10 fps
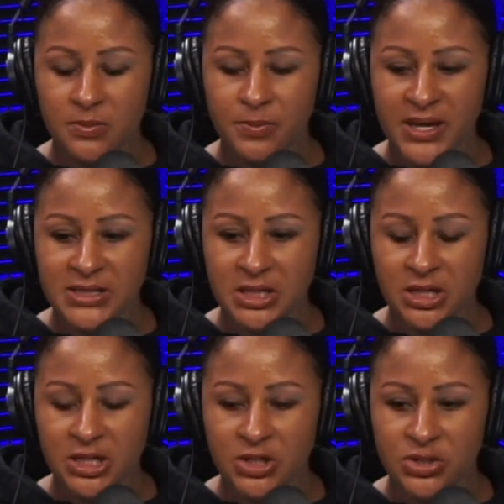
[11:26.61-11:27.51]

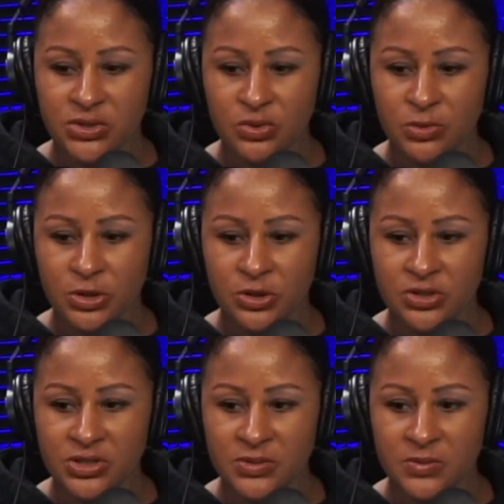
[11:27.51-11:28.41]
basically
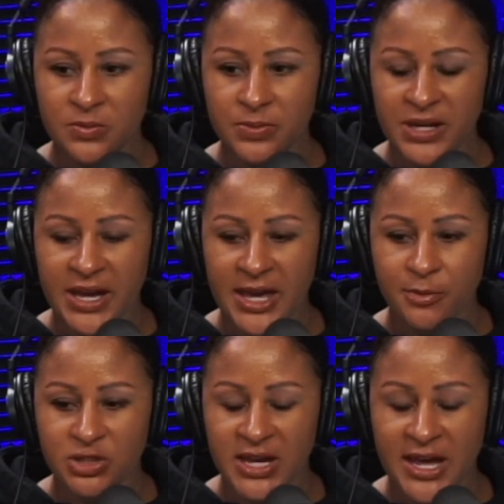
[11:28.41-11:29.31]
consumers being
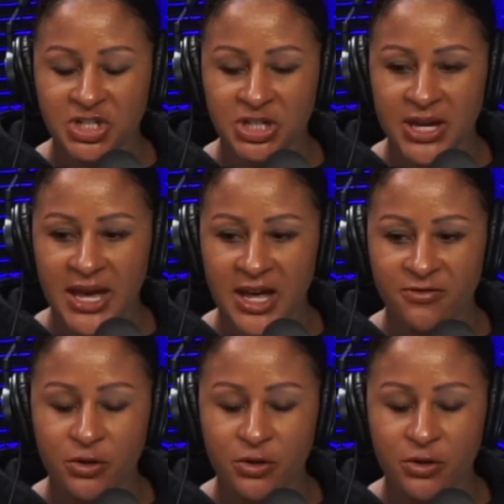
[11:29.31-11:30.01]
able to actually have